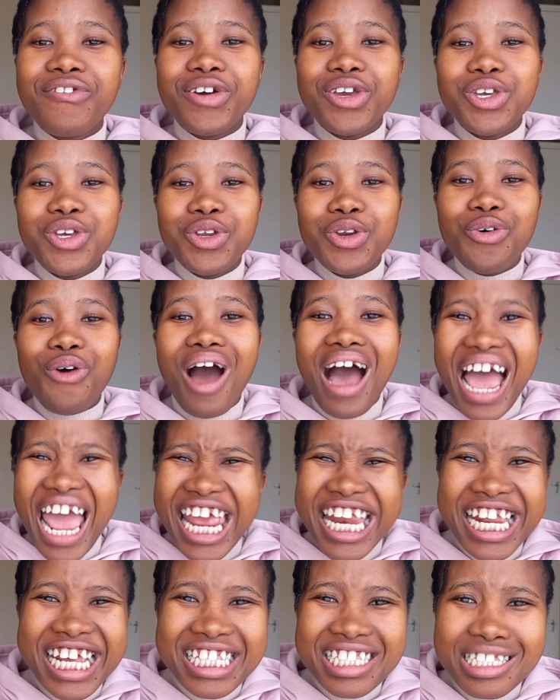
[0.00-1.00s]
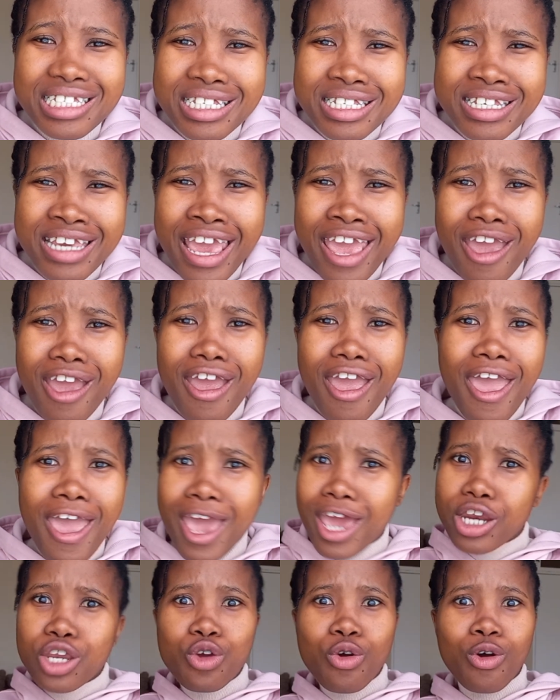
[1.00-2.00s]
high density hair
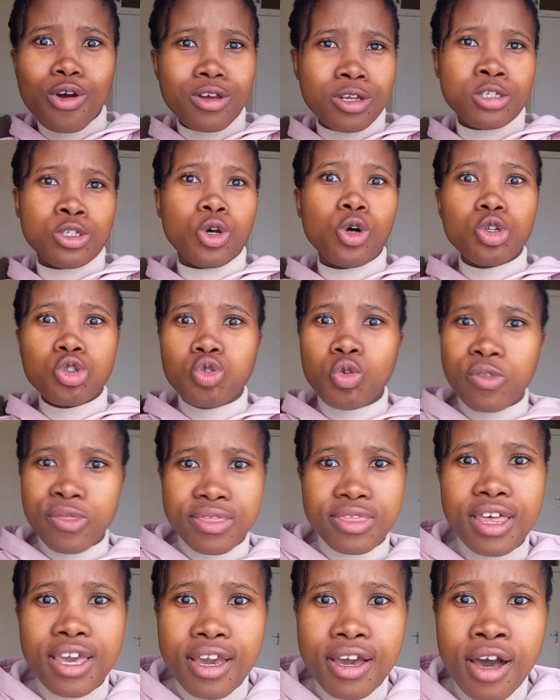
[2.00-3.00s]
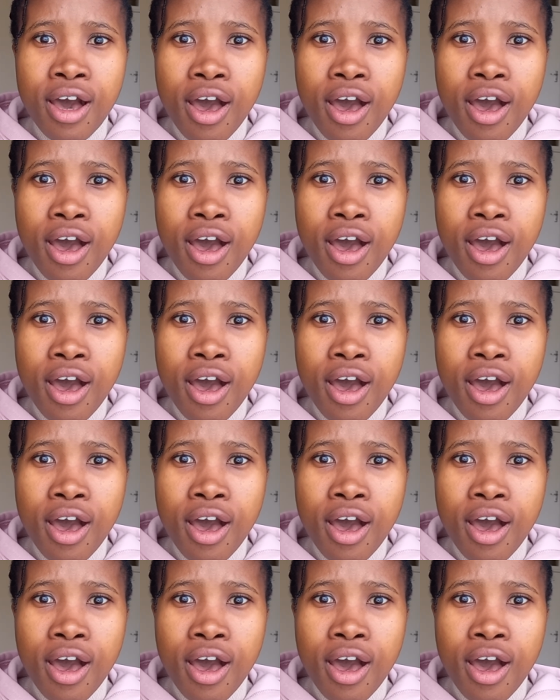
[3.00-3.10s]
and it's also thick,